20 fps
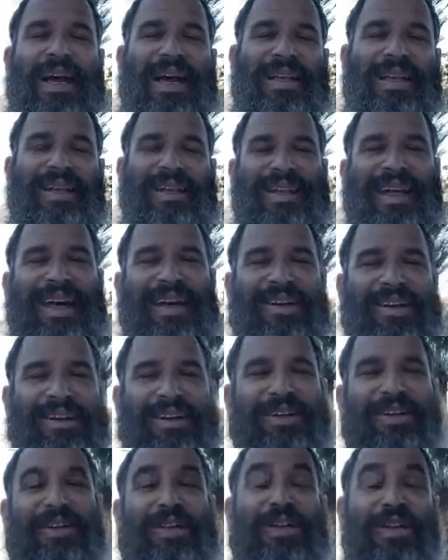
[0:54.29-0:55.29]
And the
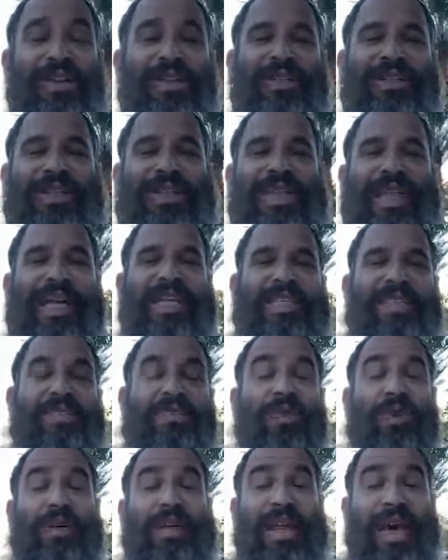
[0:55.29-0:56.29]
letter Nun stands
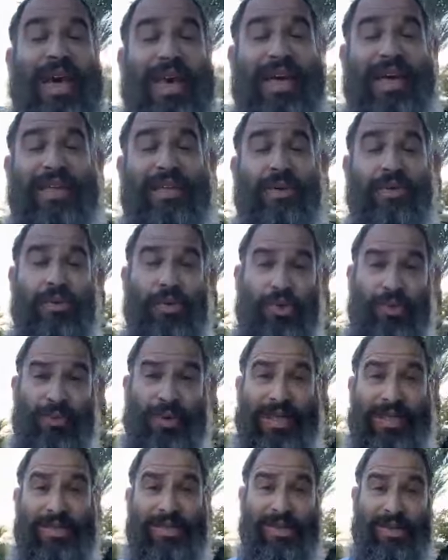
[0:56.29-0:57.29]
for Neched, which
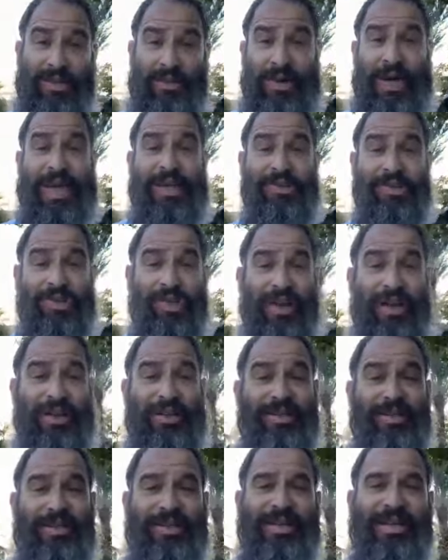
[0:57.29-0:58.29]
means
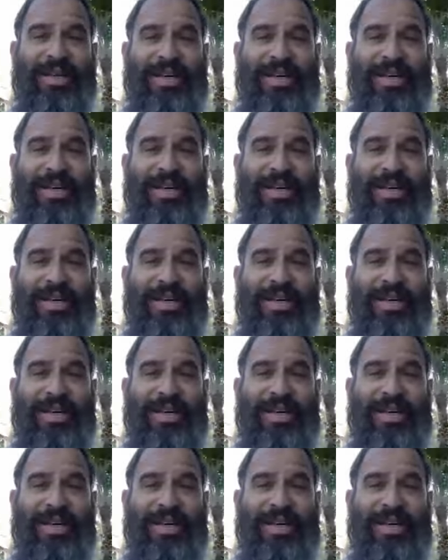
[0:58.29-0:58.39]
grandchild.